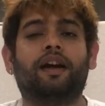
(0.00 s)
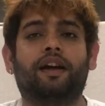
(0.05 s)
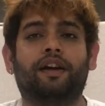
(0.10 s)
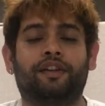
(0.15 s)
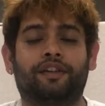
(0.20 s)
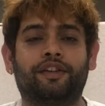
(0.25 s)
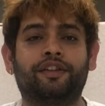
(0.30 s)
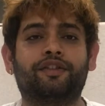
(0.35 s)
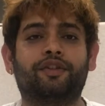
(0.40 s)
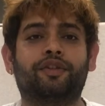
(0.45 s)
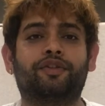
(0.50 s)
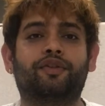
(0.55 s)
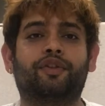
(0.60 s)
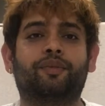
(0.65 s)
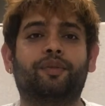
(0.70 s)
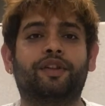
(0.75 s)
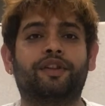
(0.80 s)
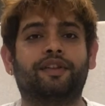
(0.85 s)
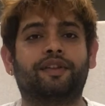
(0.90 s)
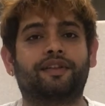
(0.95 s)
This restaurant
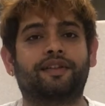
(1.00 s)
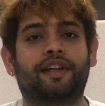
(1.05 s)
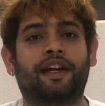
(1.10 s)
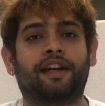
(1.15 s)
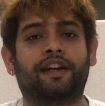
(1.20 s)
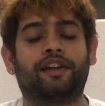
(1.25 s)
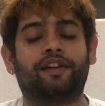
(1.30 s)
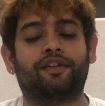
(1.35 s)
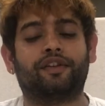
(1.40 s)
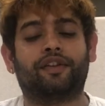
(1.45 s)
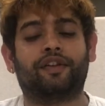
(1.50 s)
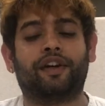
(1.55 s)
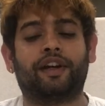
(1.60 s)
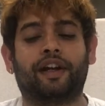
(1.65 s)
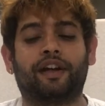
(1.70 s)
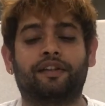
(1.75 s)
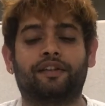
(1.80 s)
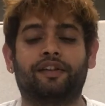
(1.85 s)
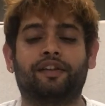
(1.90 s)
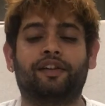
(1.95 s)
business can enter and
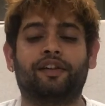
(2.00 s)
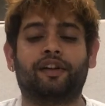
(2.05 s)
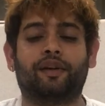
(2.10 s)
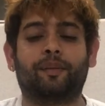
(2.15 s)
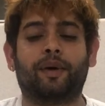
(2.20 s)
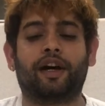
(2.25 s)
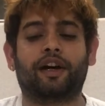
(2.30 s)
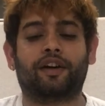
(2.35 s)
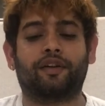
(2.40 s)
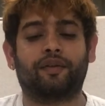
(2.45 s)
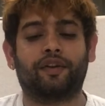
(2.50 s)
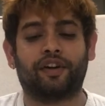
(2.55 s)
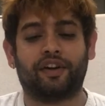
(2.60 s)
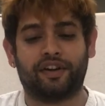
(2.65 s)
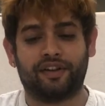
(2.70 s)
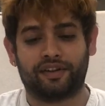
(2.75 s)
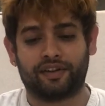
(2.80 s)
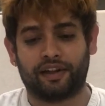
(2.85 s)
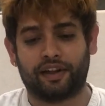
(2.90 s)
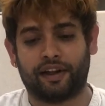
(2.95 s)
exit in the market very
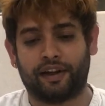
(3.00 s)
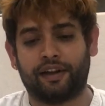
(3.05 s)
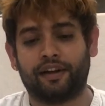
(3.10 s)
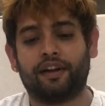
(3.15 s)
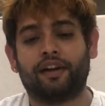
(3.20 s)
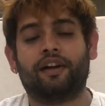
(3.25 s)
easily.